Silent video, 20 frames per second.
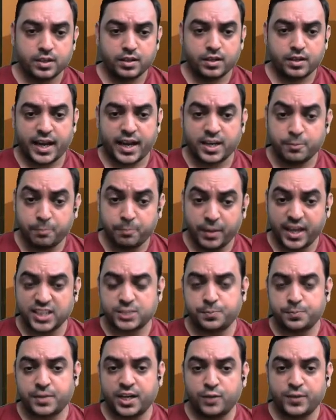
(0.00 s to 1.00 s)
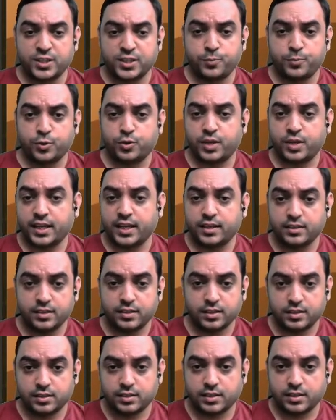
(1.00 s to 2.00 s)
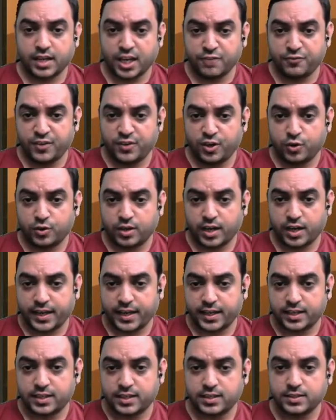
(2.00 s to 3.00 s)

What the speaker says: And bear spread with put, again the graph will look like